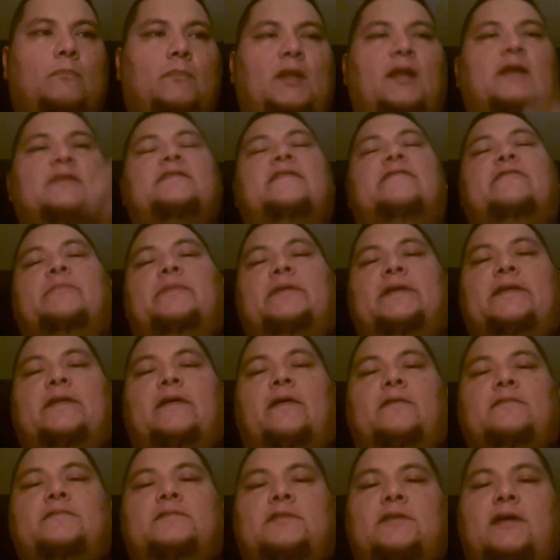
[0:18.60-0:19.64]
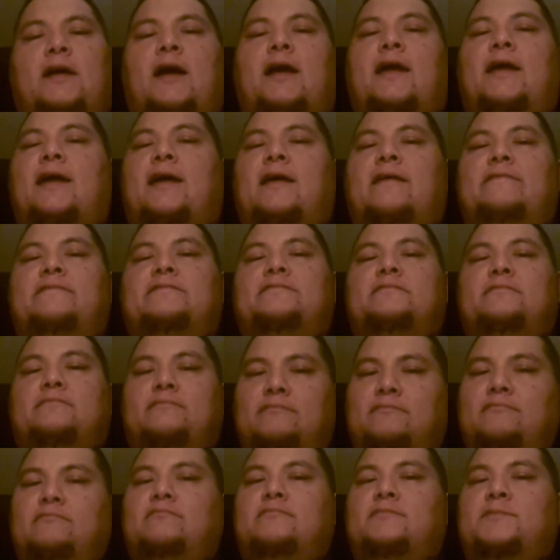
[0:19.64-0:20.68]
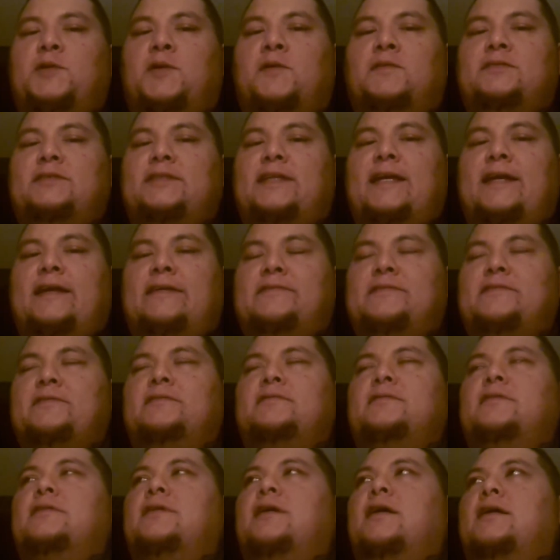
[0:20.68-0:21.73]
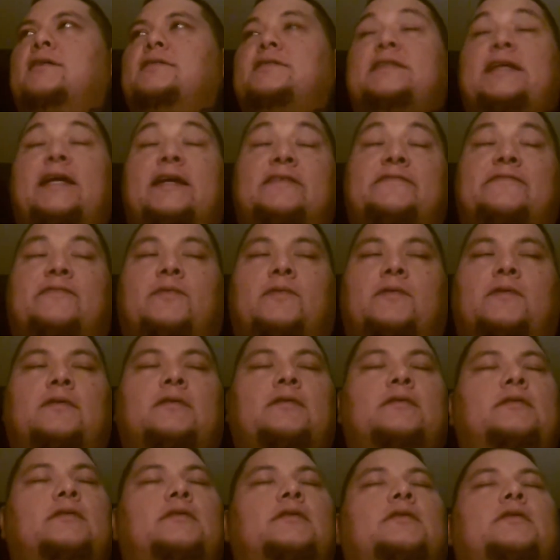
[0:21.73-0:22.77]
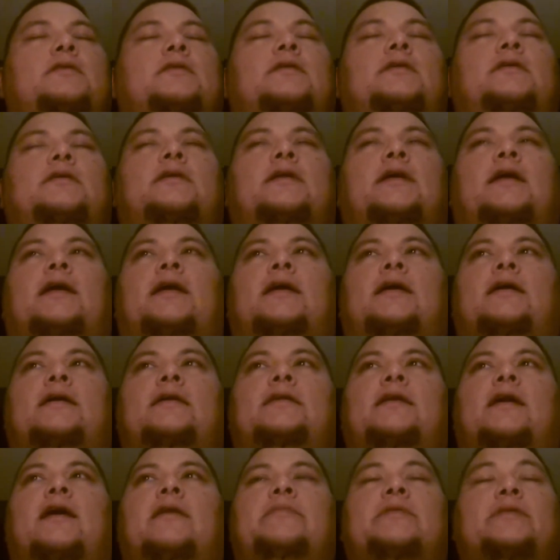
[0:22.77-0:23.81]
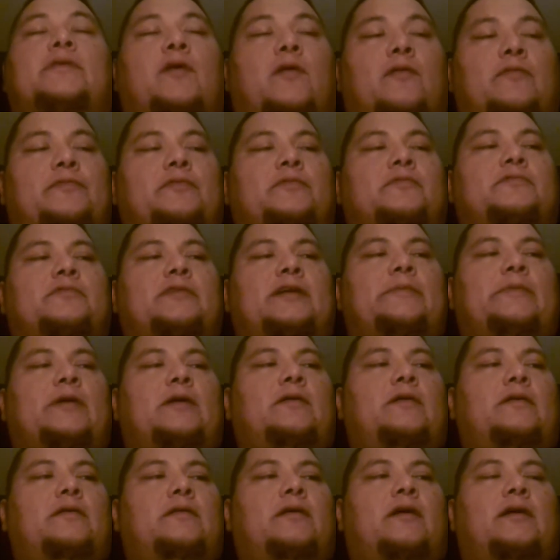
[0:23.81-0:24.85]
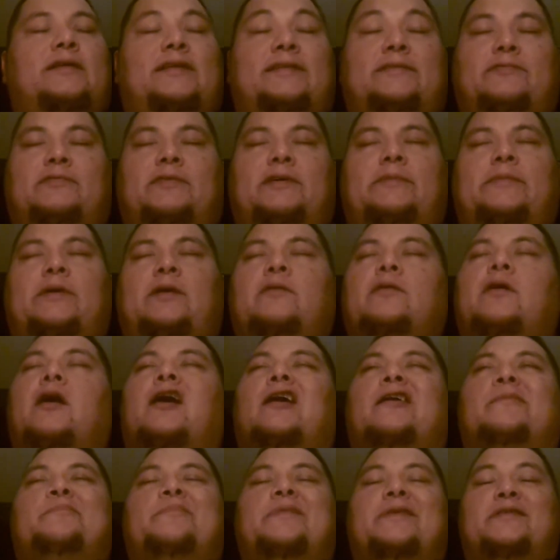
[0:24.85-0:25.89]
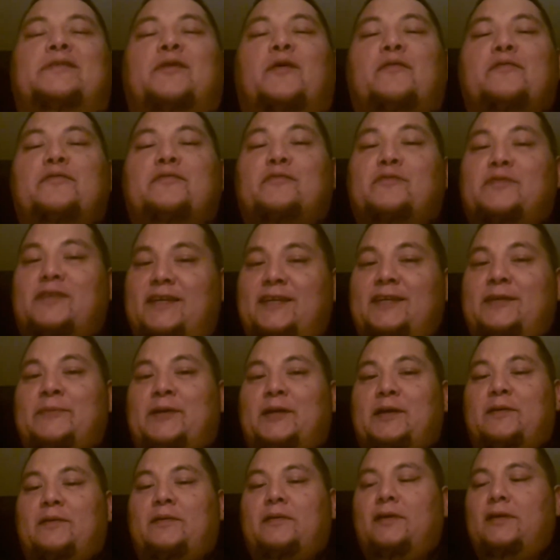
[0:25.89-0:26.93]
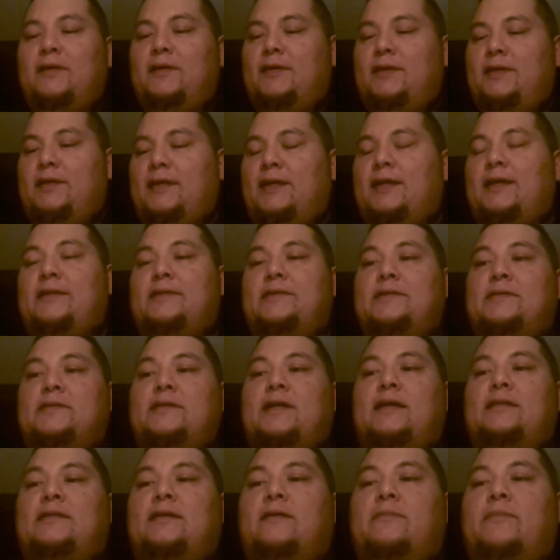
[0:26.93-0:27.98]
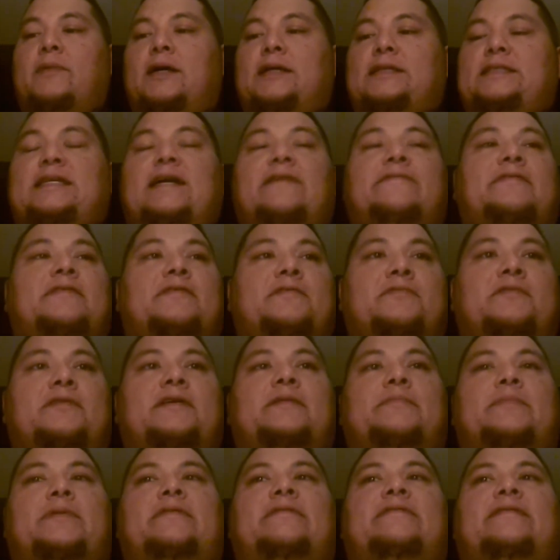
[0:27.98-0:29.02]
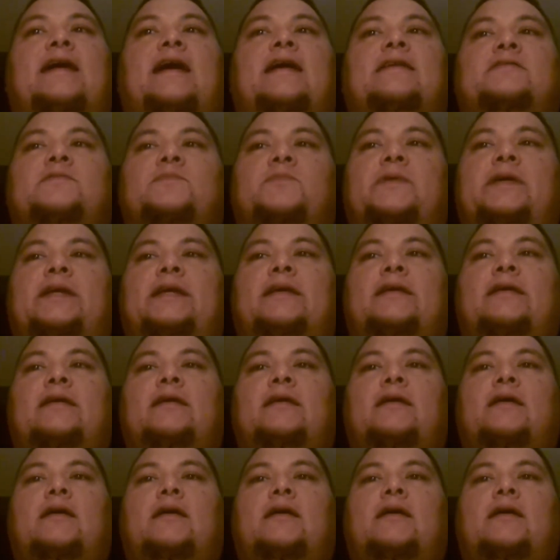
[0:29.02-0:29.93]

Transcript: As everybody knows, I have colon cancer, stage 4, and I've been going through been going through chemo, and just got done my 7th treatment last week.